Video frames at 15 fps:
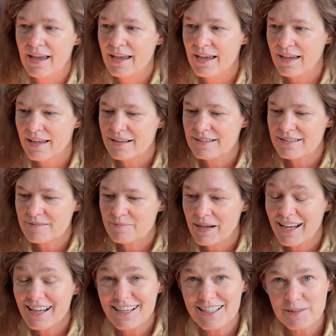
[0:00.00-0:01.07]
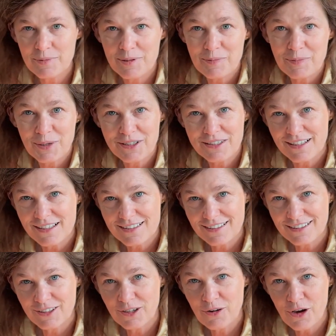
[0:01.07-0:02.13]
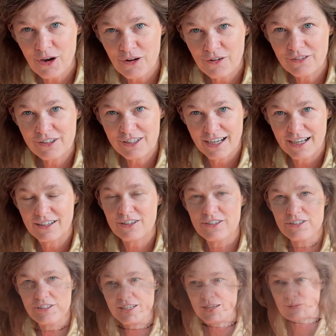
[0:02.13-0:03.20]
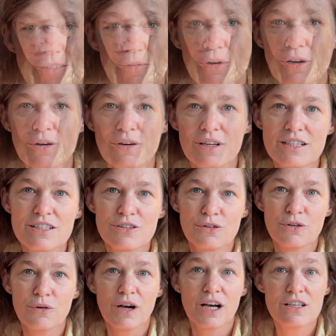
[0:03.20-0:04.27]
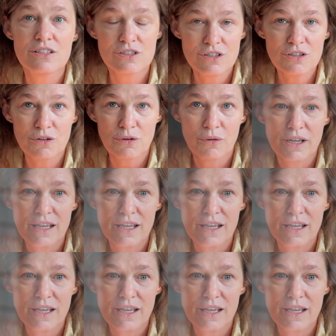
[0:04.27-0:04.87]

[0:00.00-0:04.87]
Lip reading: And my husband booked us a little overnighter trip. We're going to a zoo,